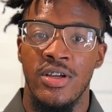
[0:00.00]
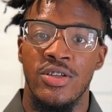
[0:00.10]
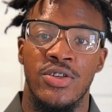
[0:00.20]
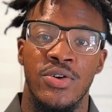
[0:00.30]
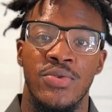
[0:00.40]

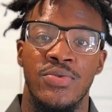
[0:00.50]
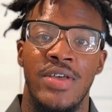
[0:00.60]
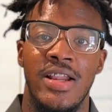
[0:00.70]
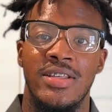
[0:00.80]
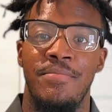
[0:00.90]
So
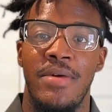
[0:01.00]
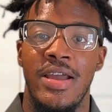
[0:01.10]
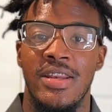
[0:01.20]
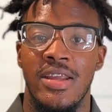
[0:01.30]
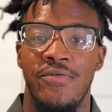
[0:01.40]
that is the
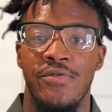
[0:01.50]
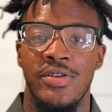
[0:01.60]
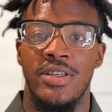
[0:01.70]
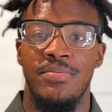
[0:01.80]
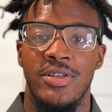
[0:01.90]
main
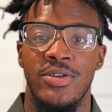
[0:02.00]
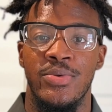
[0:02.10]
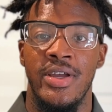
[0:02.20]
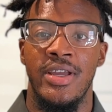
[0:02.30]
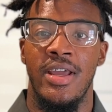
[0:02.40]
difference
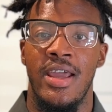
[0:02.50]
between